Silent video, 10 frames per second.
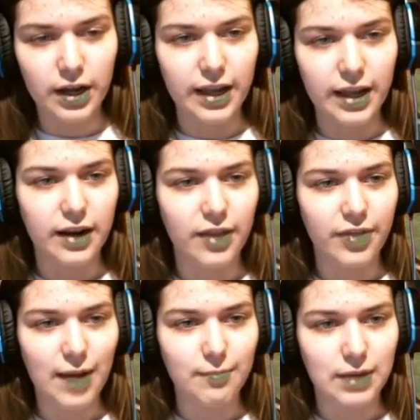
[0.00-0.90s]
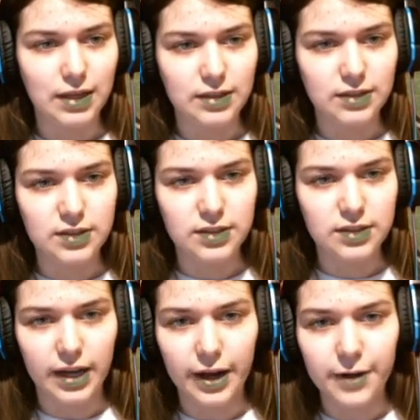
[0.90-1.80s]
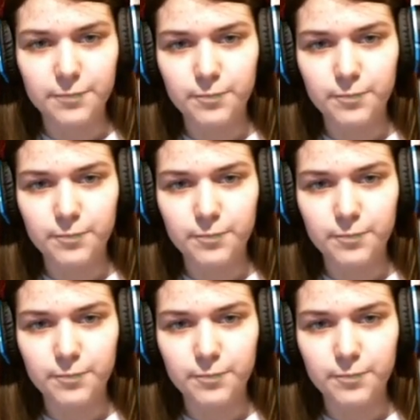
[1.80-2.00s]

And that means that